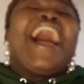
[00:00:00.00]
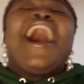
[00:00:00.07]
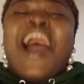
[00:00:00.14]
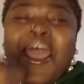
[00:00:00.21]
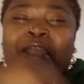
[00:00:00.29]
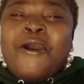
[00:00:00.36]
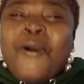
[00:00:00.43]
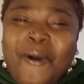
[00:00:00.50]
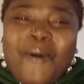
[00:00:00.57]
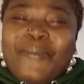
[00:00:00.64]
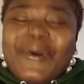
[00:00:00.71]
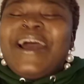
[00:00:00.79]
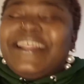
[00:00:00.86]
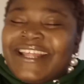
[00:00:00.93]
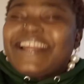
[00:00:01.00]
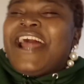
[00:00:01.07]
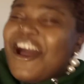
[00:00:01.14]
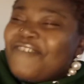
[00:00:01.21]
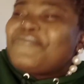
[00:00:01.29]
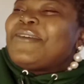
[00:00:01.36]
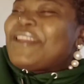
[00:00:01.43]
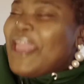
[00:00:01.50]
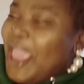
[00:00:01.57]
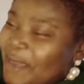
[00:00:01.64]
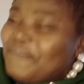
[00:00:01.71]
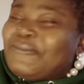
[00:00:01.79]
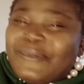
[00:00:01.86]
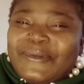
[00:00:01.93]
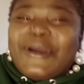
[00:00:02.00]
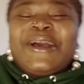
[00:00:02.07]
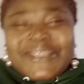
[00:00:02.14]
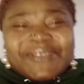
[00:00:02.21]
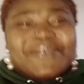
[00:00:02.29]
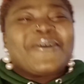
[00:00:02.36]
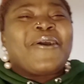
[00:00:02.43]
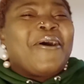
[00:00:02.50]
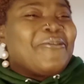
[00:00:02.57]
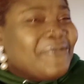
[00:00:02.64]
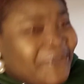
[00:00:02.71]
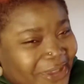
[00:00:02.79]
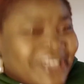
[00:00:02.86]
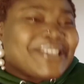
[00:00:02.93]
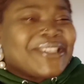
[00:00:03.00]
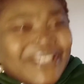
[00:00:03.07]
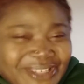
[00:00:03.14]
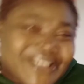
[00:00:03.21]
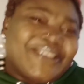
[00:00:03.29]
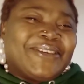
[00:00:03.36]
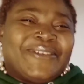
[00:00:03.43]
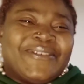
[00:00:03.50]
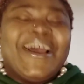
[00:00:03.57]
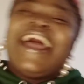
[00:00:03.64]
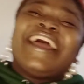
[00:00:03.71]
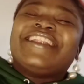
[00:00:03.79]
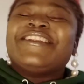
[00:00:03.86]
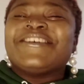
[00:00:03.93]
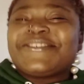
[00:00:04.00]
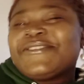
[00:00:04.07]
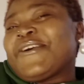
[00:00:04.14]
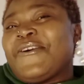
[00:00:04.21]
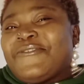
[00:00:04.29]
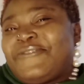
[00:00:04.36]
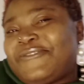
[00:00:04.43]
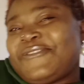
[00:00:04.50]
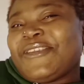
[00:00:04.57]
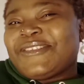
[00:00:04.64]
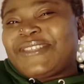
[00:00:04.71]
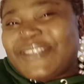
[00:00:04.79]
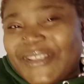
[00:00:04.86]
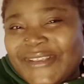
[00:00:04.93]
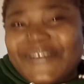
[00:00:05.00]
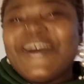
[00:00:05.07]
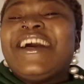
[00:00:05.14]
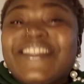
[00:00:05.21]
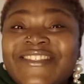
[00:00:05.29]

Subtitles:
I hope that I have been able to convince you and not to confuse you